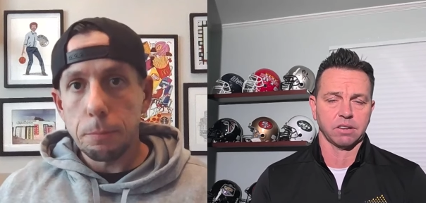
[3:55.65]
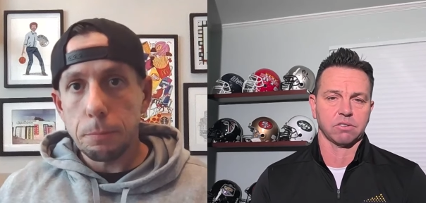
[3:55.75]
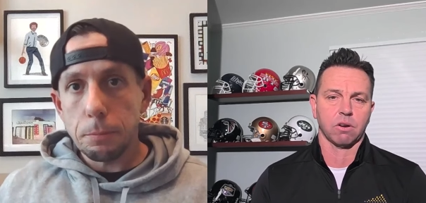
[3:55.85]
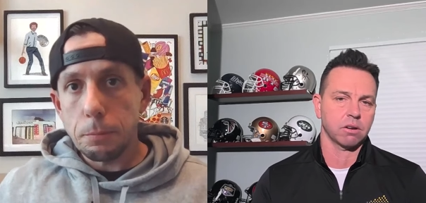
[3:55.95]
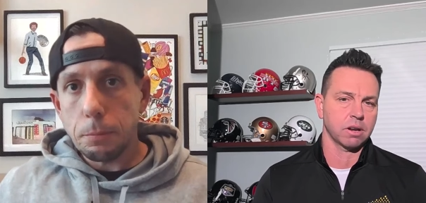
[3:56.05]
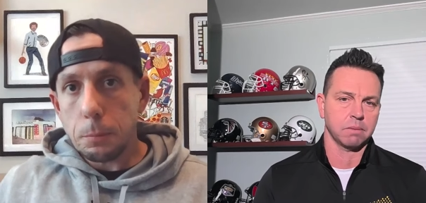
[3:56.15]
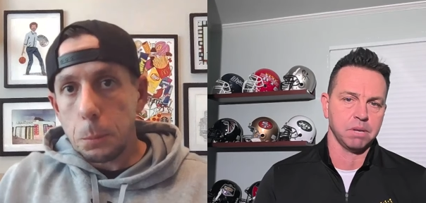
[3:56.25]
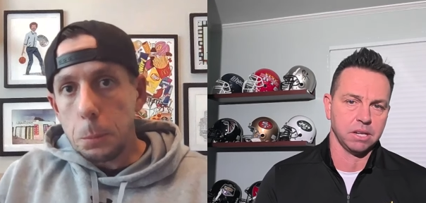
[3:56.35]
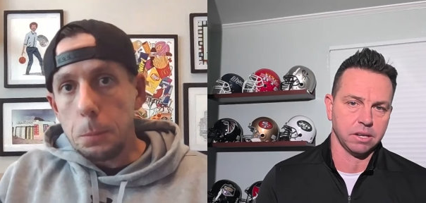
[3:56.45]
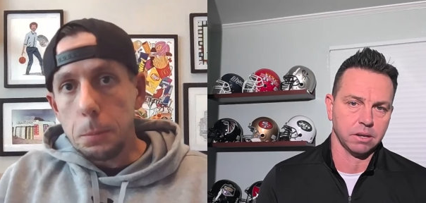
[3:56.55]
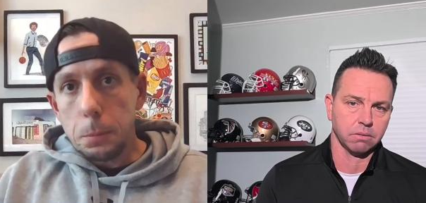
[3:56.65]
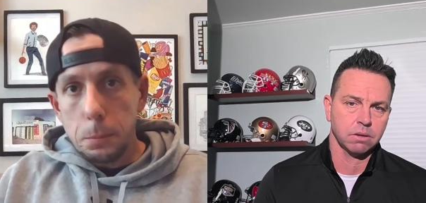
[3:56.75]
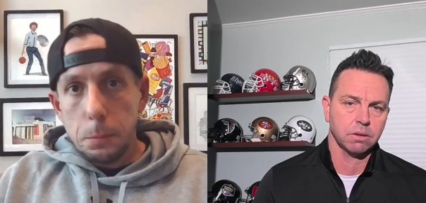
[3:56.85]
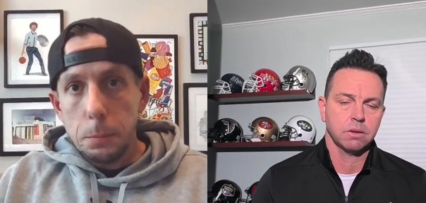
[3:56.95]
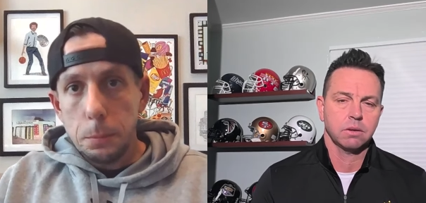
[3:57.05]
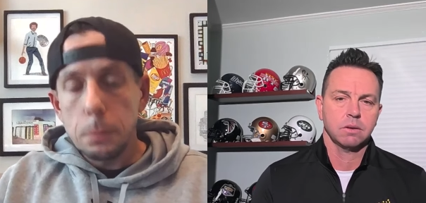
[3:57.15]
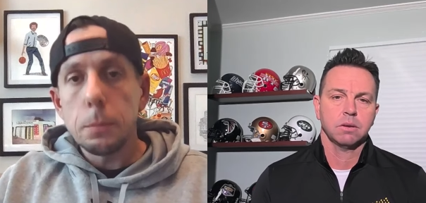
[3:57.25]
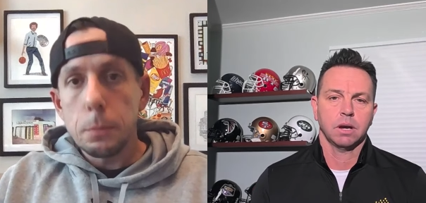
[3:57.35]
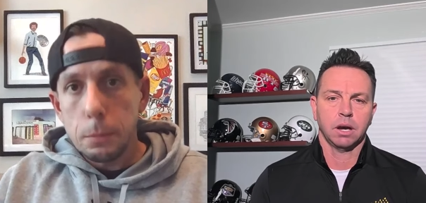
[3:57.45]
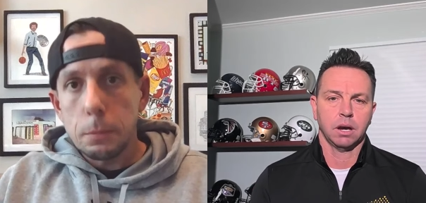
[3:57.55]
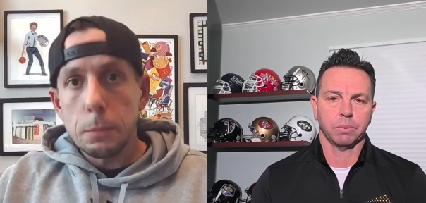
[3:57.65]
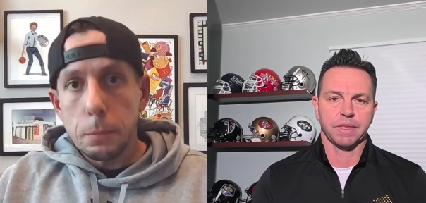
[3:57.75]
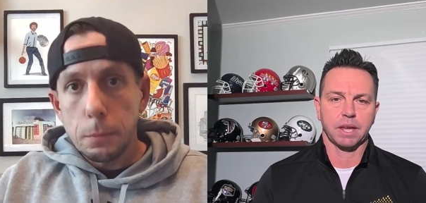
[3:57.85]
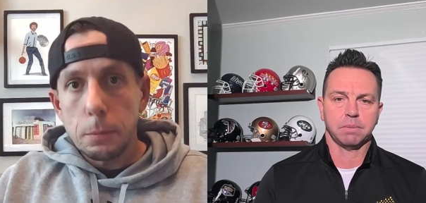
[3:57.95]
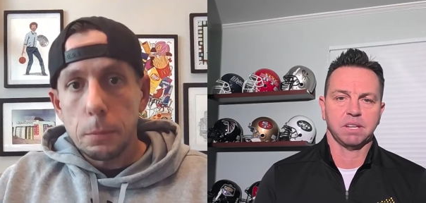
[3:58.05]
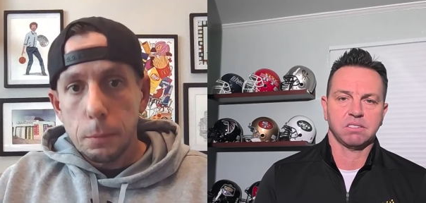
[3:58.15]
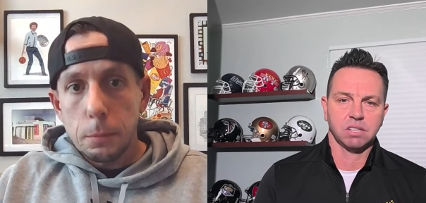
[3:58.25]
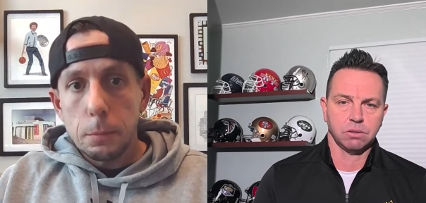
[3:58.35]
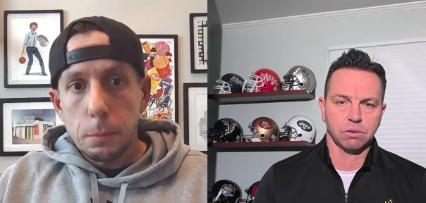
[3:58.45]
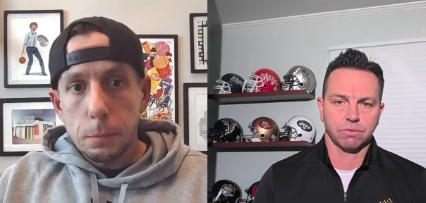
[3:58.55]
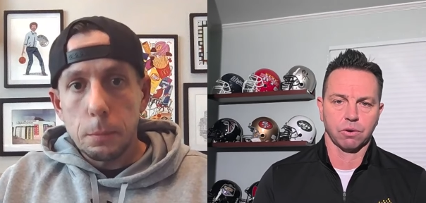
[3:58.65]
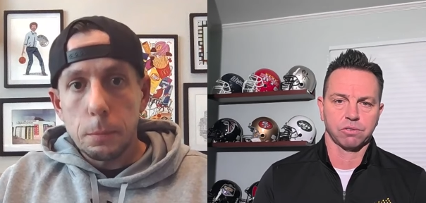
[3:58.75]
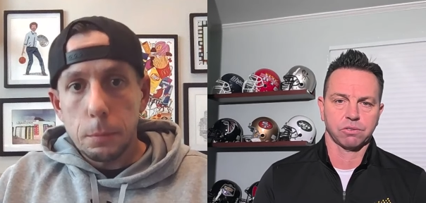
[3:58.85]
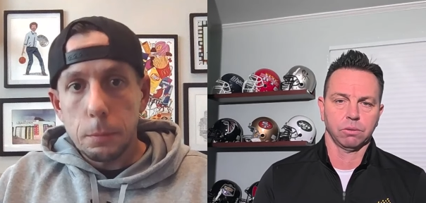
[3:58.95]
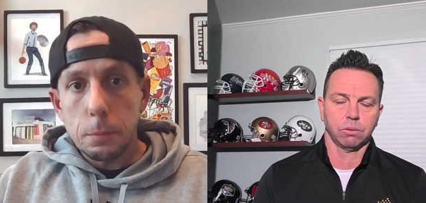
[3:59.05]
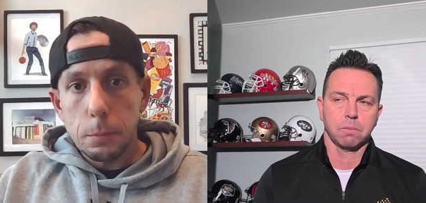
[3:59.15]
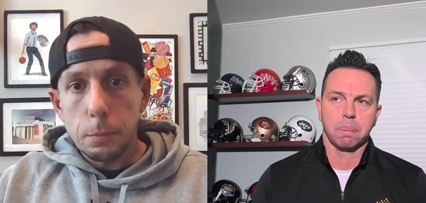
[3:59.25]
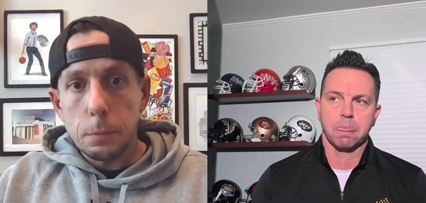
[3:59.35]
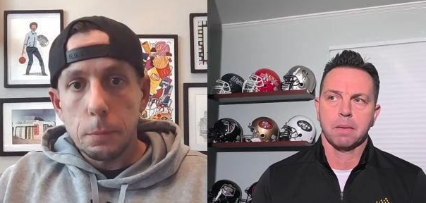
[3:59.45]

Speaker 1: I started in media uh, with NBC Universal.